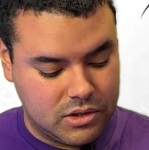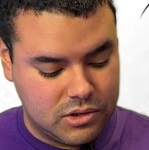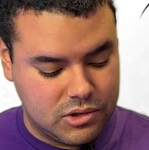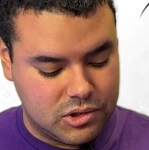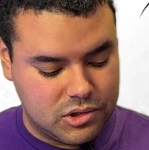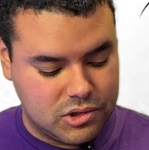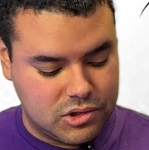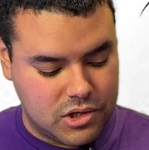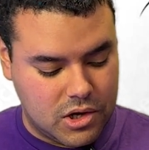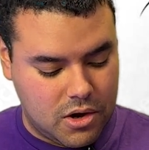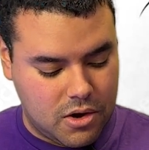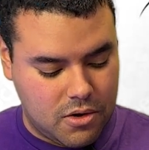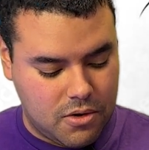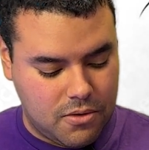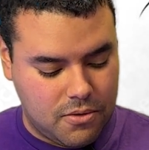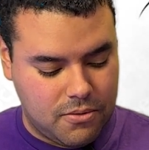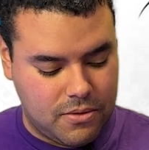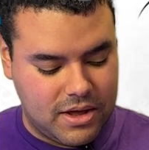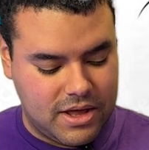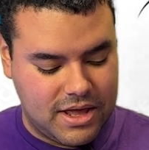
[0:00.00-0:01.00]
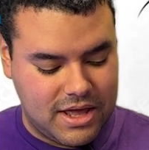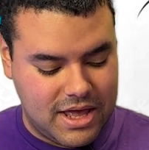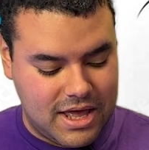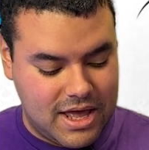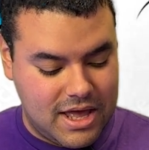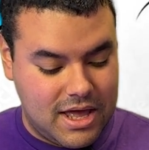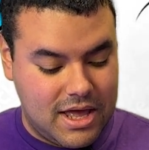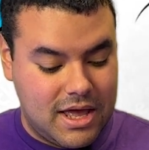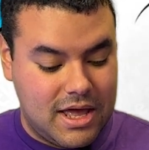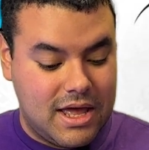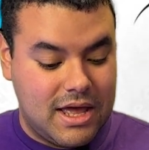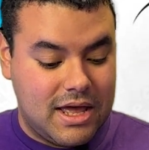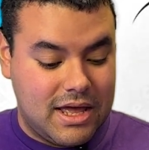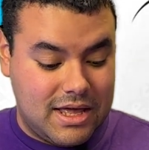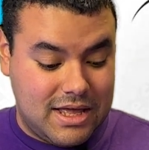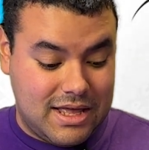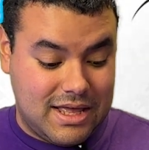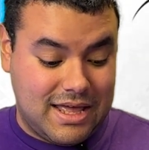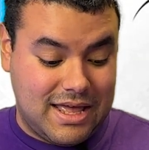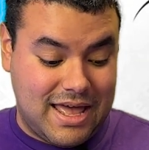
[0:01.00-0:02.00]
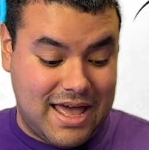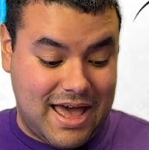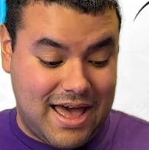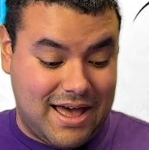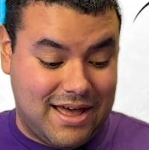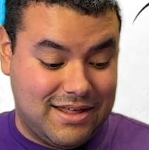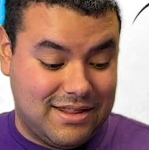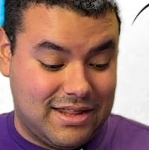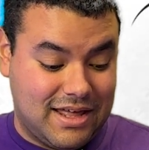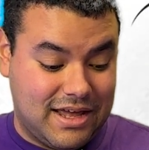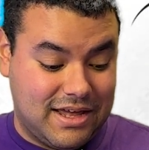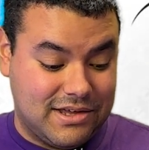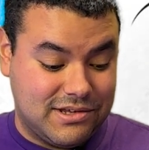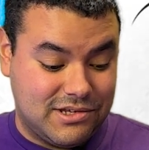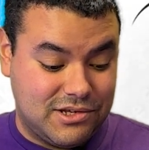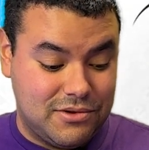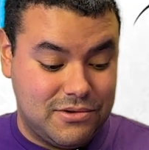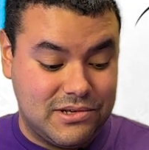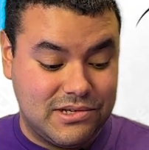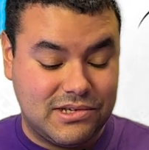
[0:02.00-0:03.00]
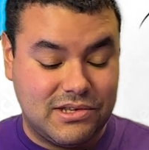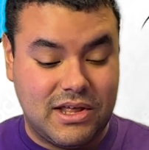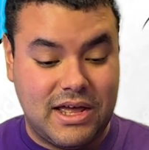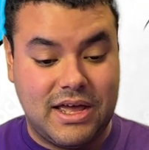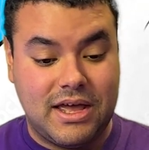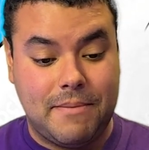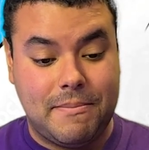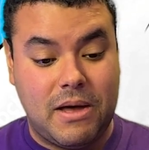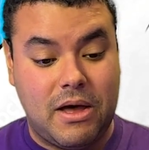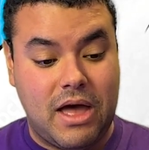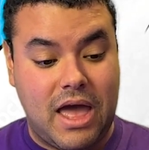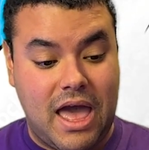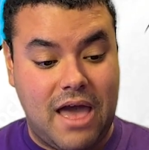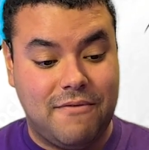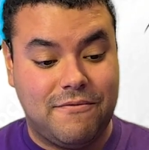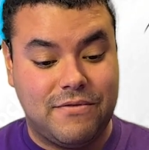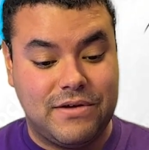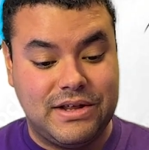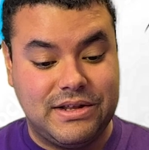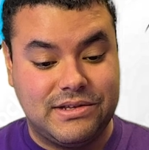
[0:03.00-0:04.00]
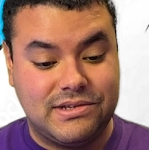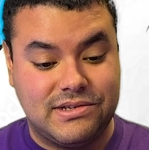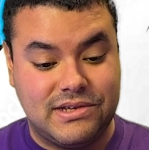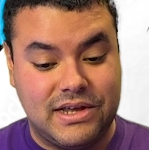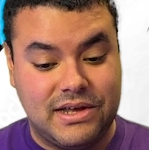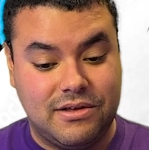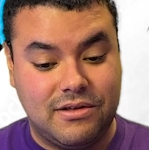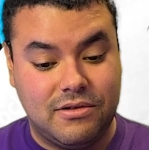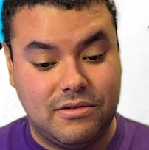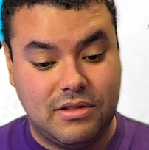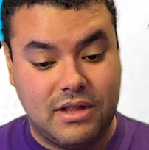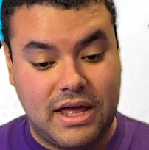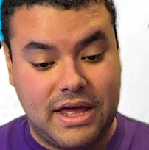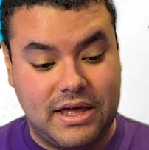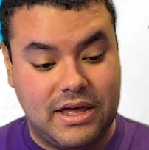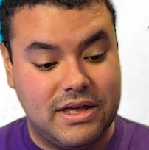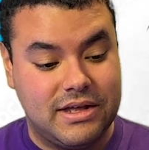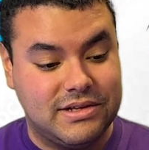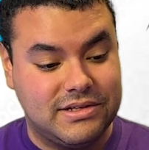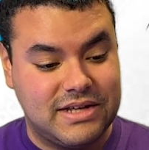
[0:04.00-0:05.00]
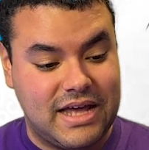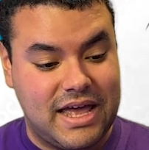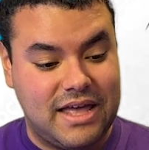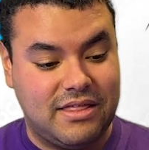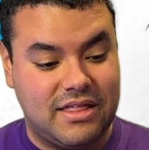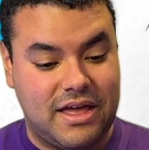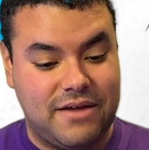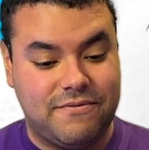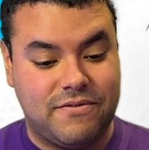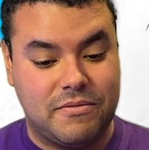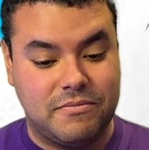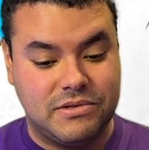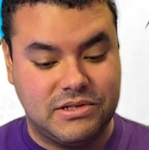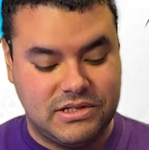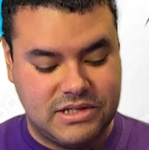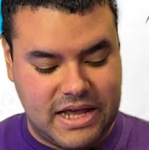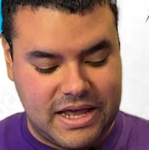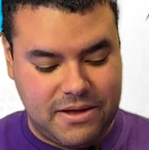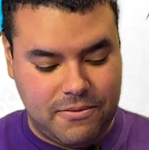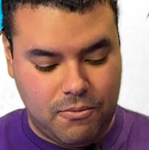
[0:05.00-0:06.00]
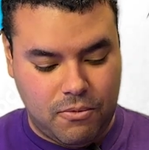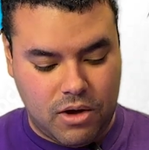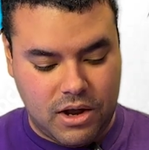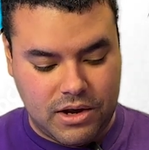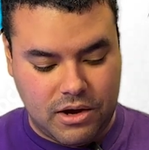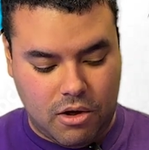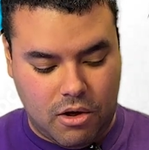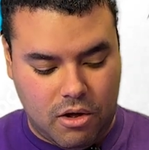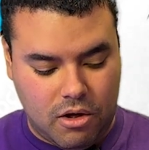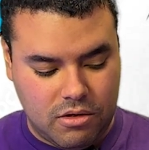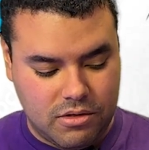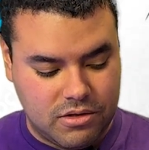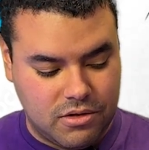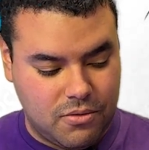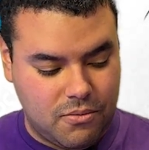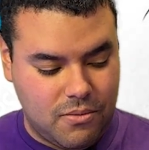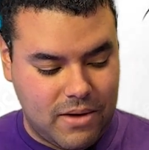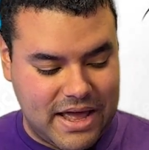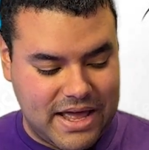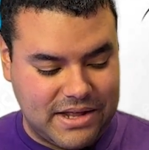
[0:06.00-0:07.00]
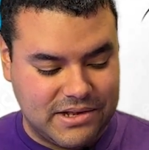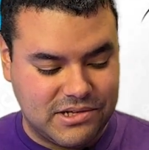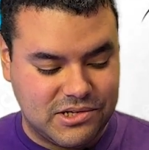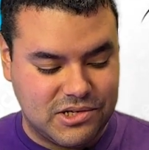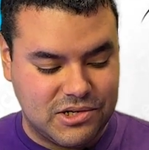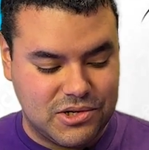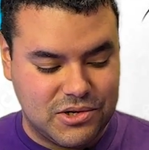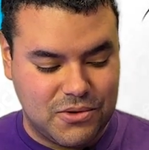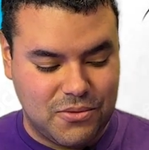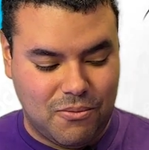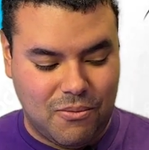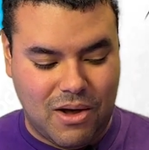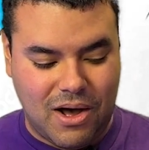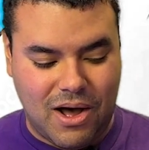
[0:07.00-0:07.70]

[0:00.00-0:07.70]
So yeah, like as soon as like about every single like day, like from day 1 all the way to